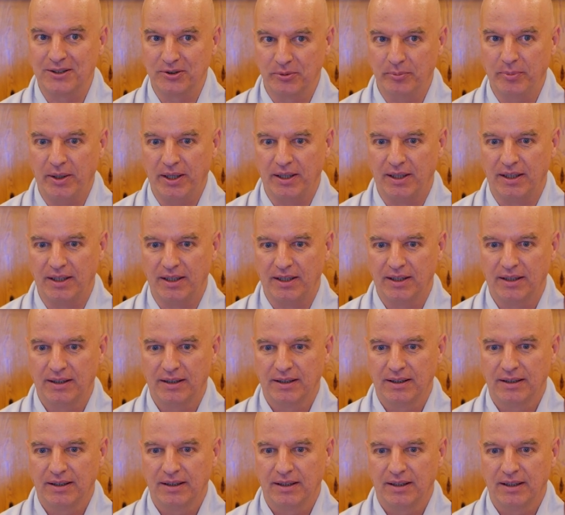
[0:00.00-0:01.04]
to be?
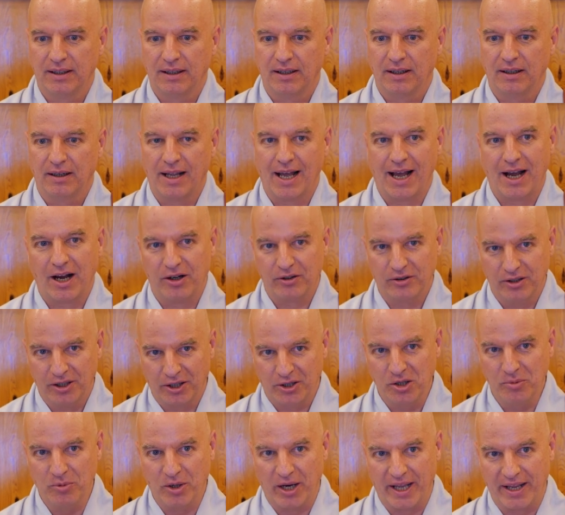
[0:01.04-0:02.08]
Now
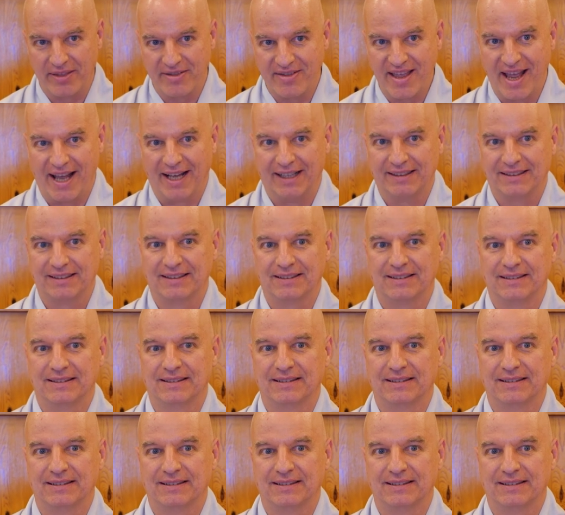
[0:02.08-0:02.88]
accumulate that.